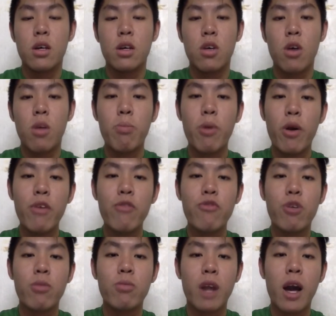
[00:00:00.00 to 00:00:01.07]
Comparing
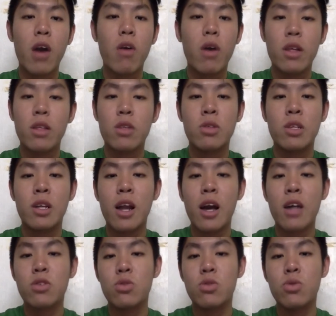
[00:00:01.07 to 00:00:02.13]
from now and to the
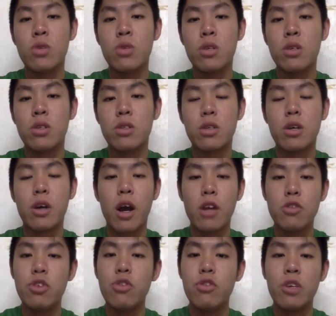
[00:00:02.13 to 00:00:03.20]
last 2 years,
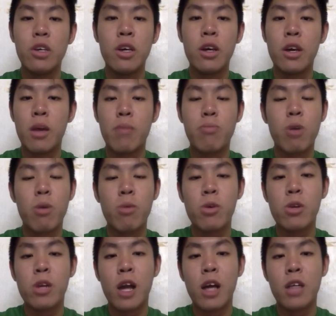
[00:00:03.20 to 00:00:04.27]
100 ringgit can probably
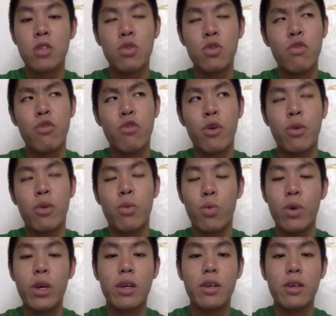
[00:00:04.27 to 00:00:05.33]
last you for a
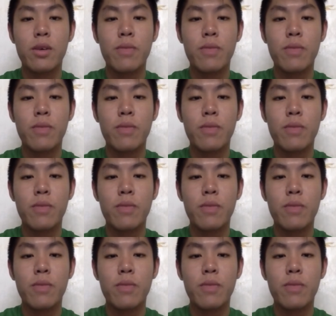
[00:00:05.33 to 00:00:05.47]
week.